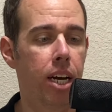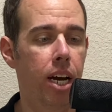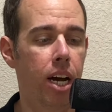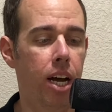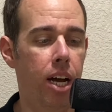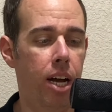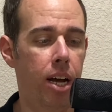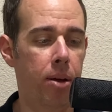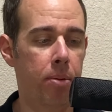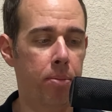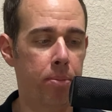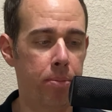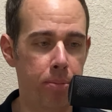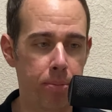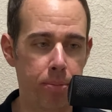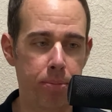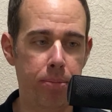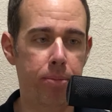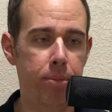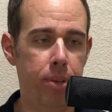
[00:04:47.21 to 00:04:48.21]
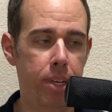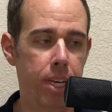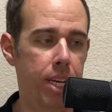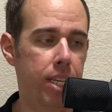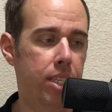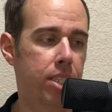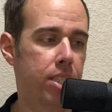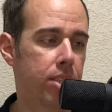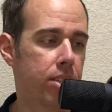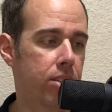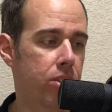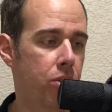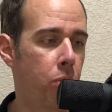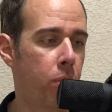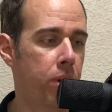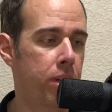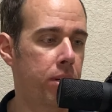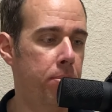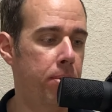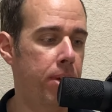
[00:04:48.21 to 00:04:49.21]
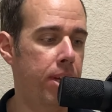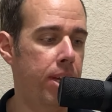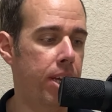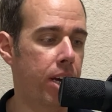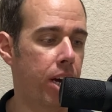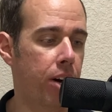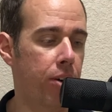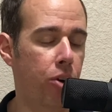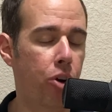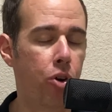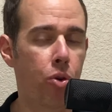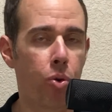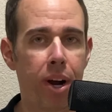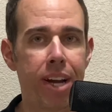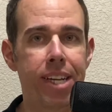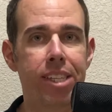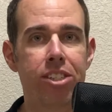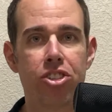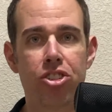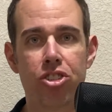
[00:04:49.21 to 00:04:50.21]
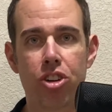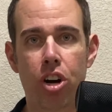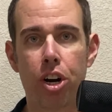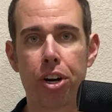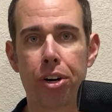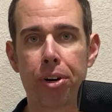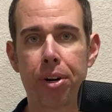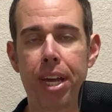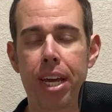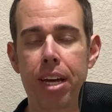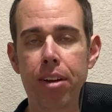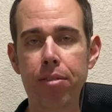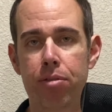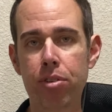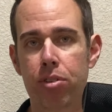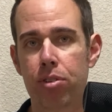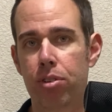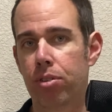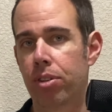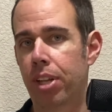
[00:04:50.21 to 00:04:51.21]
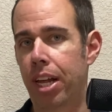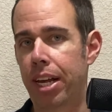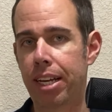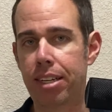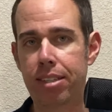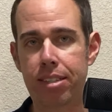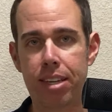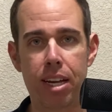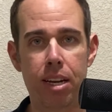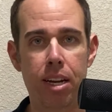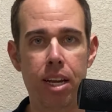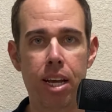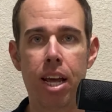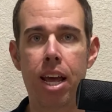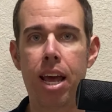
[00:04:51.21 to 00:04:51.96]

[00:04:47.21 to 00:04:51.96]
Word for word: Um, it's going to be a great starter kit for, like I said,